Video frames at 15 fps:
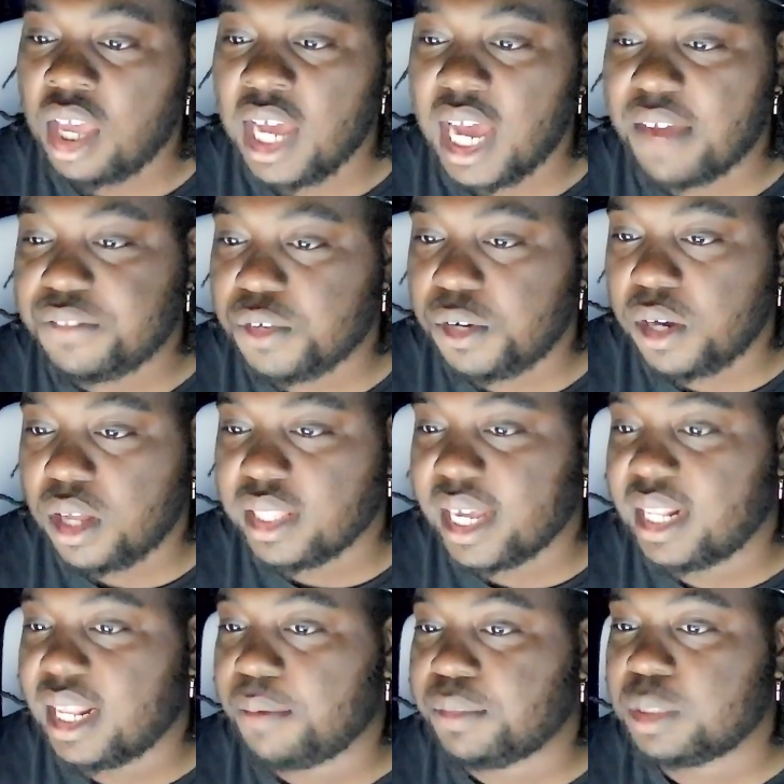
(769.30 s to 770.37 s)
After all
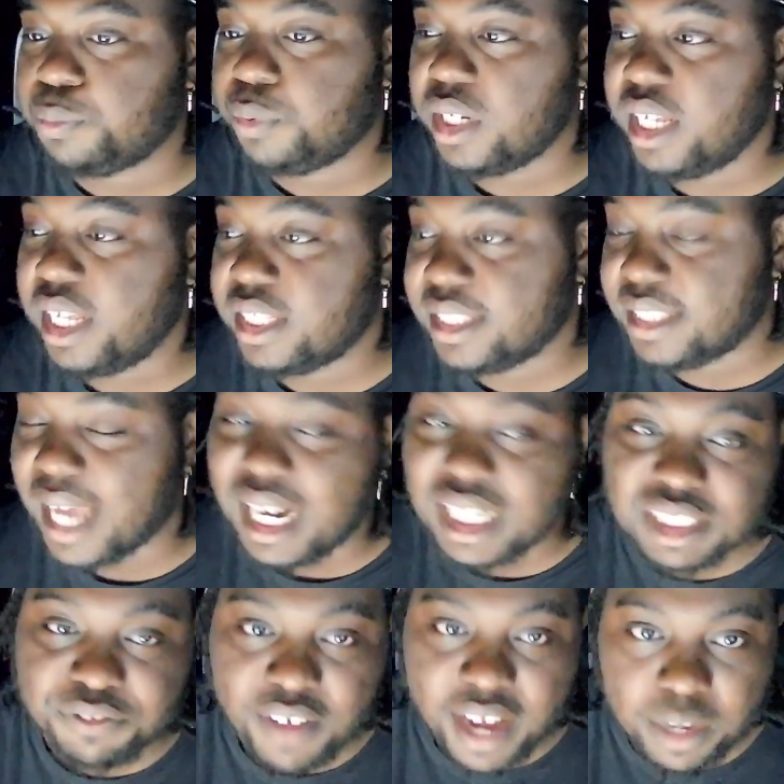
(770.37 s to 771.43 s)
that, I was pretty
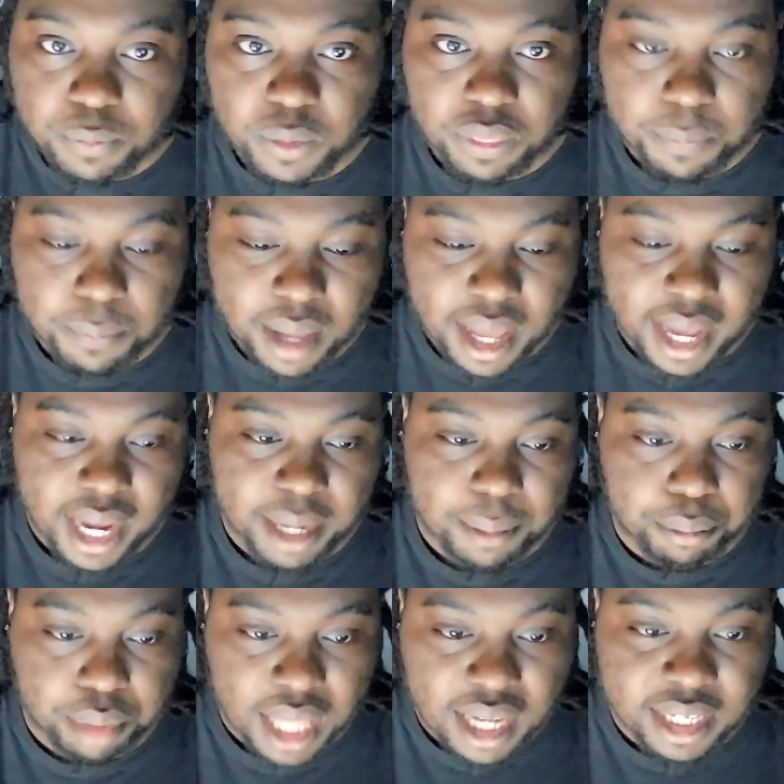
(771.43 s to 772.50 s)
satisfied with my
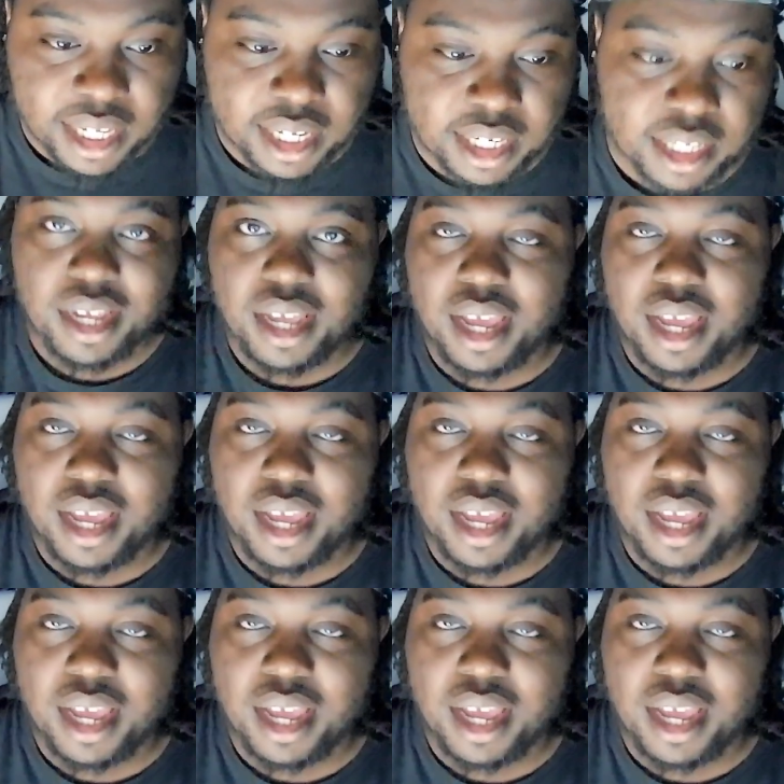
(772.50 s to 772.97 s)
blocking,